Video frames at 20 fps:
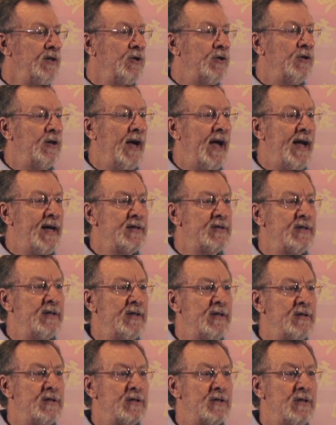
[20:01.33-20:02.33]
your
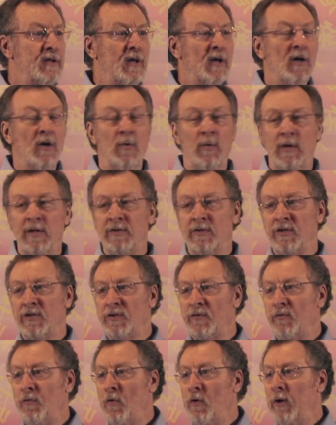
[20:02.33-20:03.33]
essence, which is
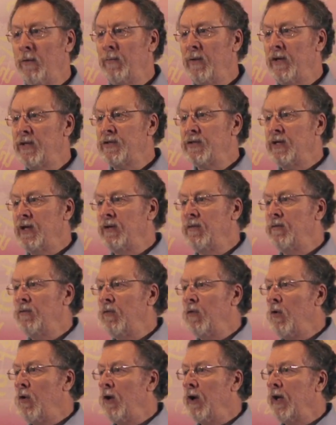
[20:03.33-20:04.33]
formless and
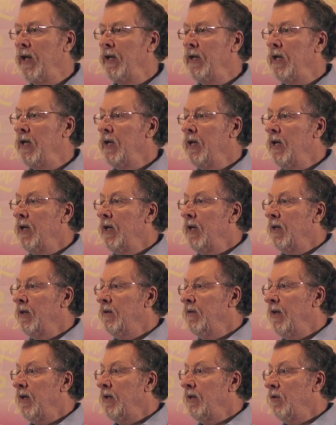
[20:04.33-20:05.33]
void,
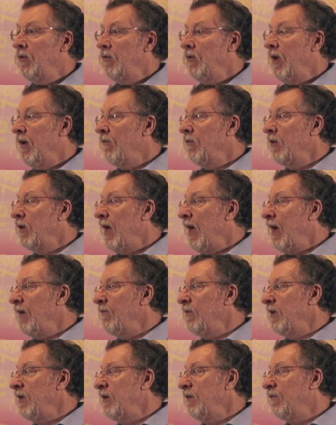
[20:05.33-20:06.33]
that you never have
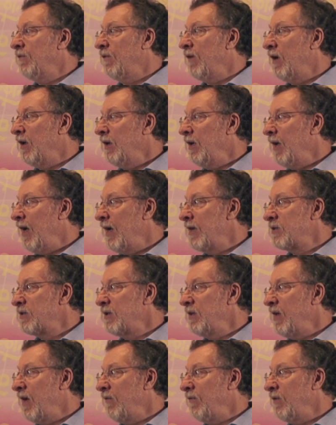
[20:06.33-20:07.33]
any fun as a
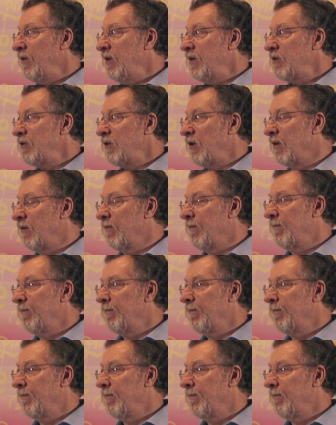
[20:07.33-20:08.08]
definition.